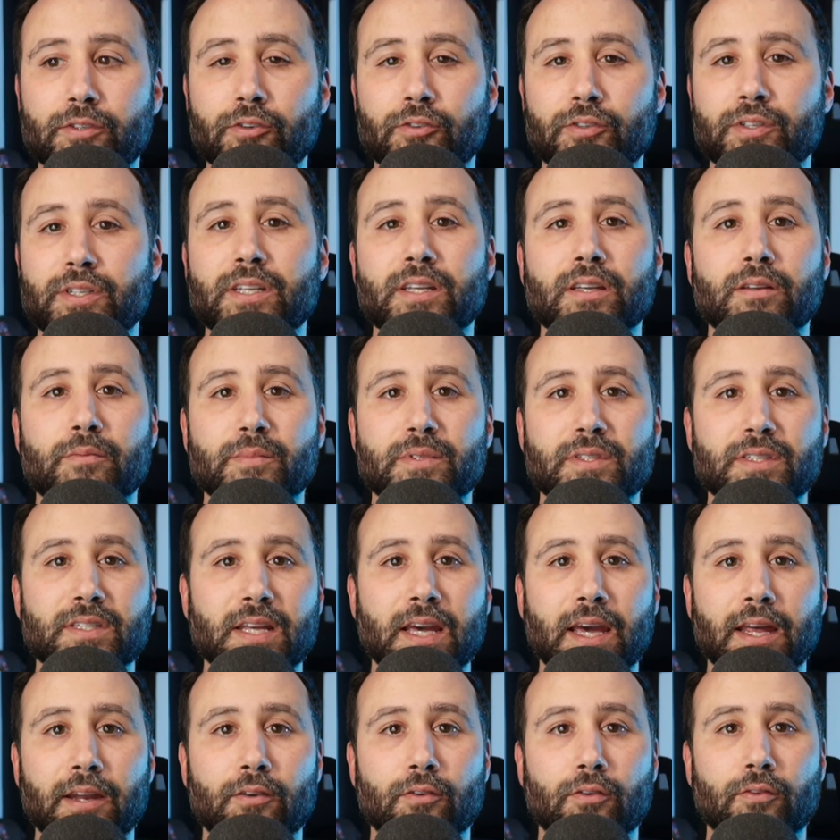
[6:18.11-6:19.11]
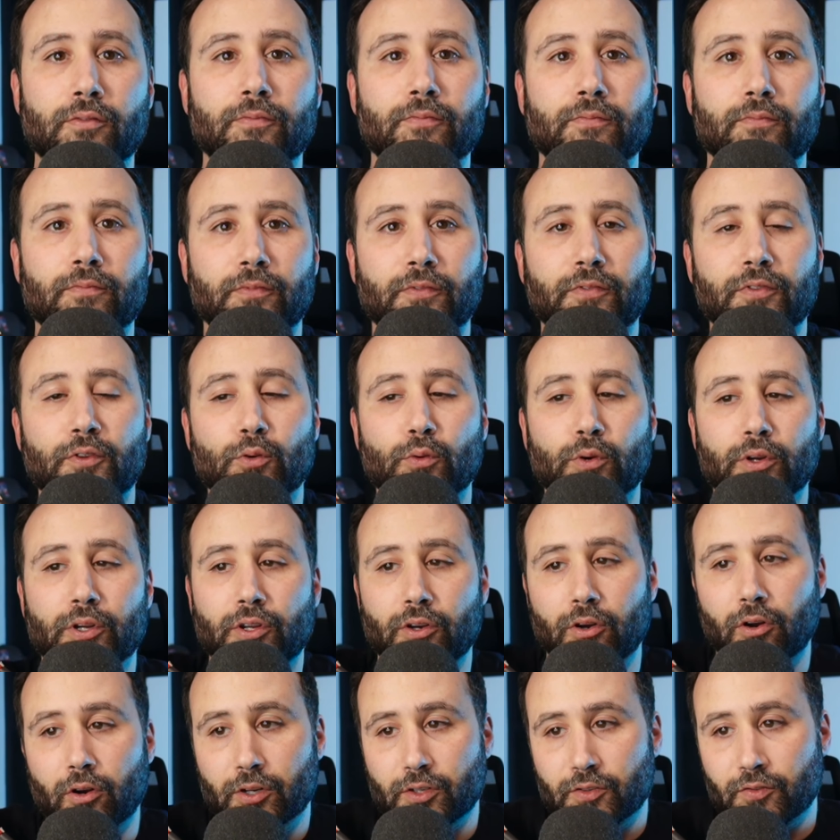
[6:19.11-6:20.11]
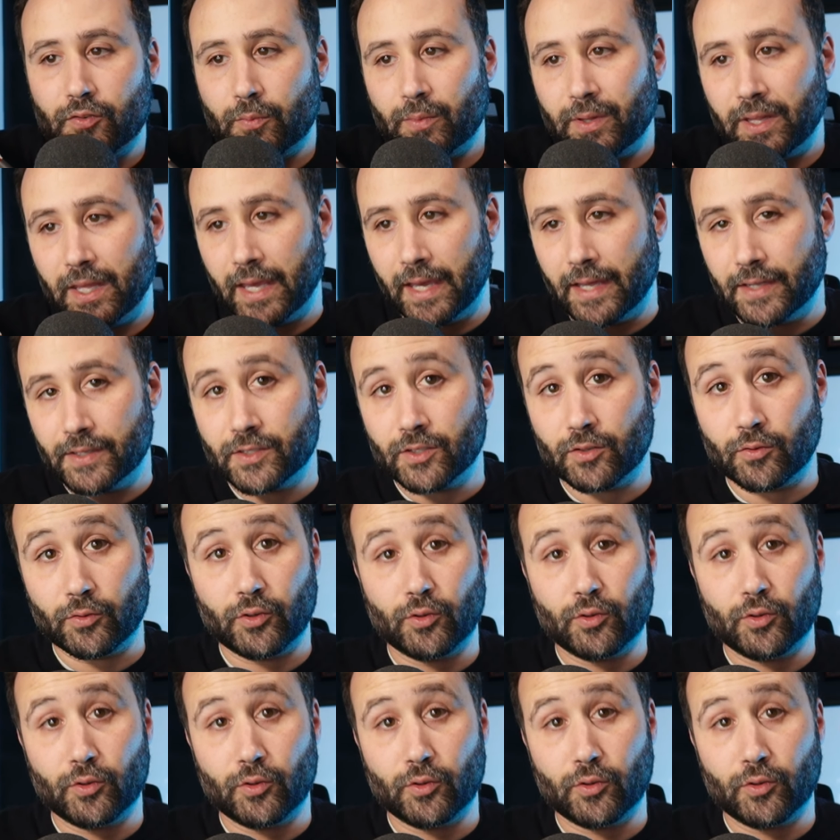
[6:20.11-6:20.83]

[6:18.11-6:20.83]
team is 10 or fewer yards from the end zone,